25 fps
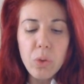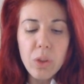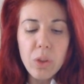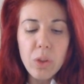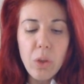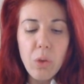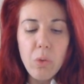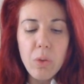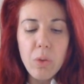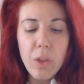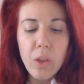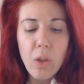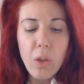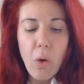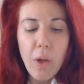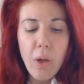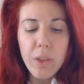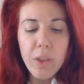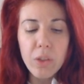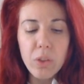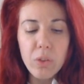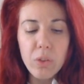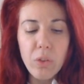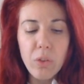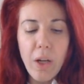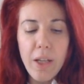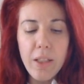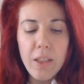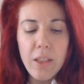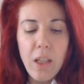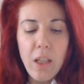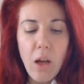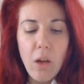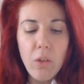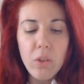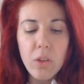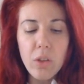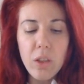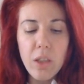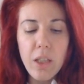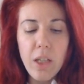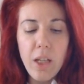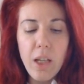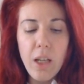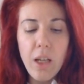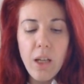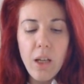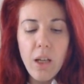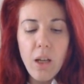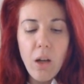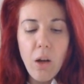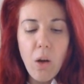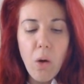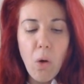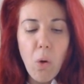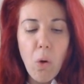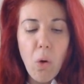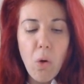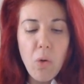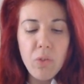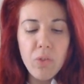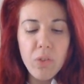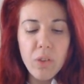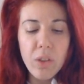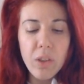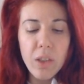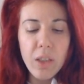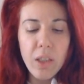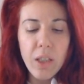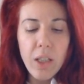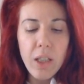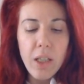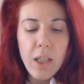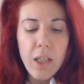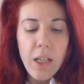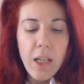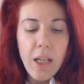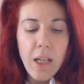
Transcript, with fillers: so we're going to write down three over